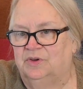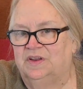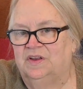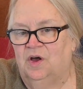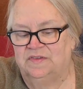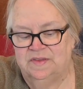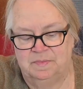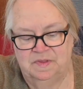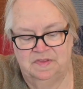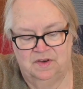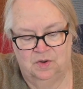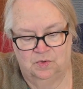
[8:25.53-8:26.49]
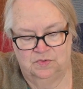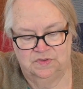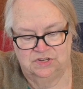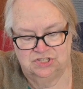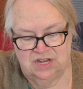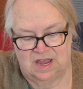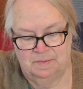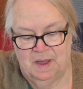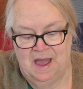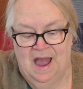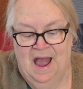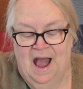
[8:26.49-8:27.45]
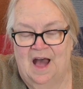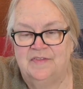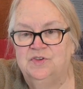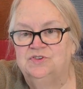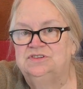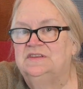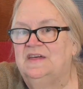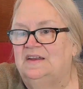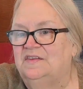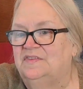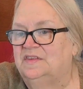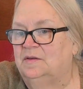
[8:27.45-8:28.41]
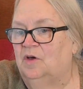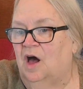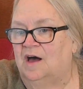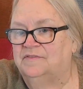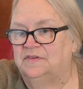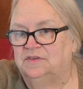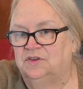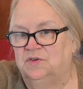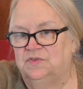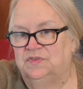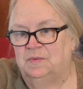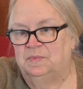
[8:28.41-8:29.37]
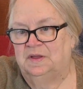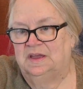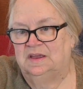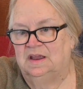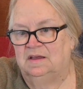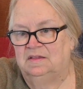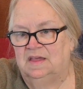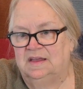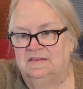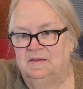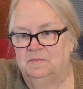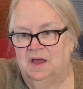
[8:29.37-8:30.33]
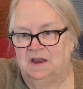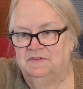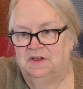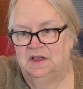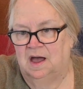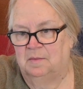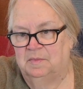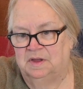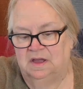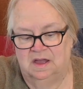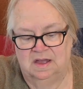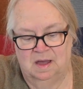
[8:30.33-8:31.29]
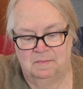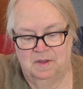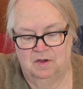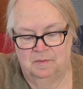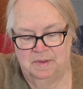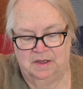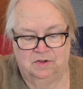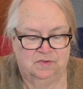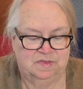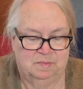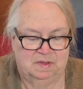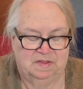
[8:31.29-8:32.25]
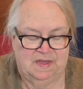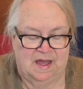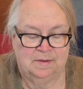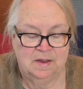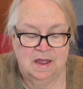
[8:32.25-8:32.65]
It's something that holds its shape. And usually that is often used something like some kind of a gum arabic or something like that.